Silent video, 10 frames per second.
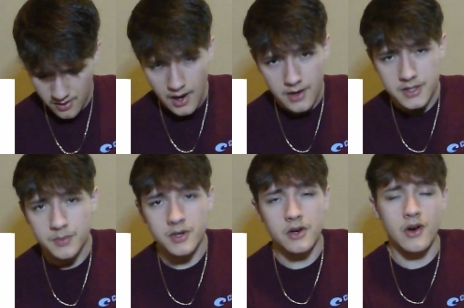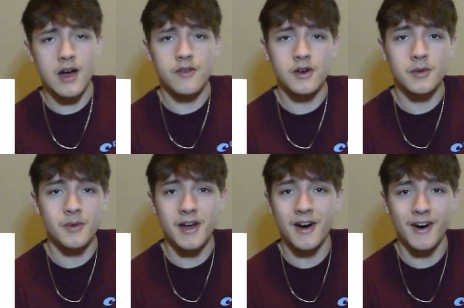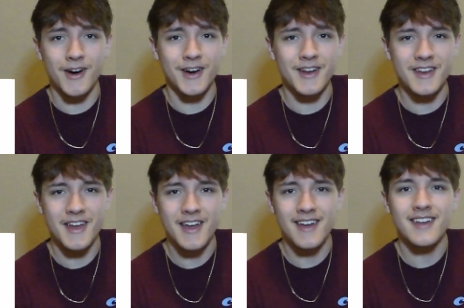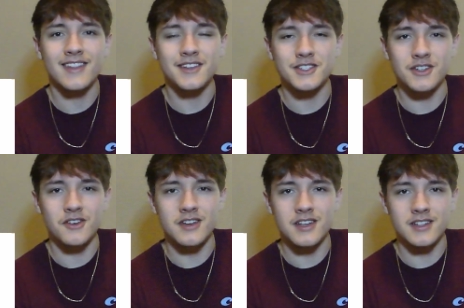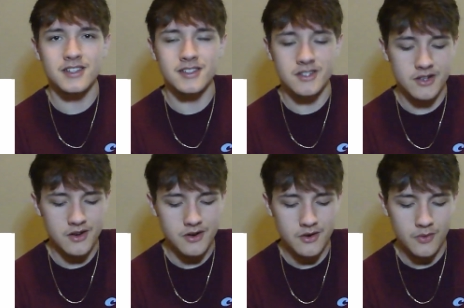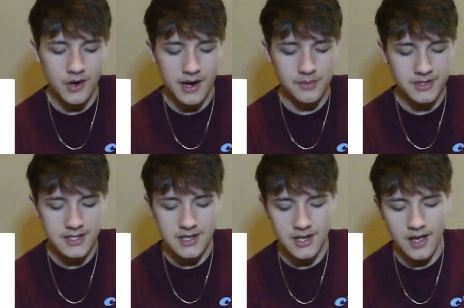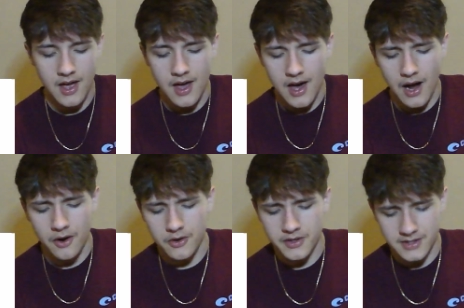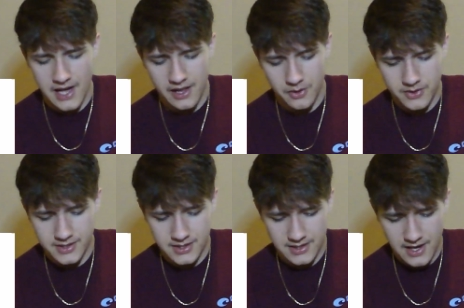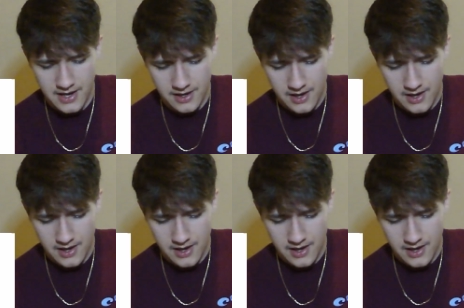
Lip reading: I'll just put a graph up on the screen to show what I'm seeing. I don't know exactly what this is saying,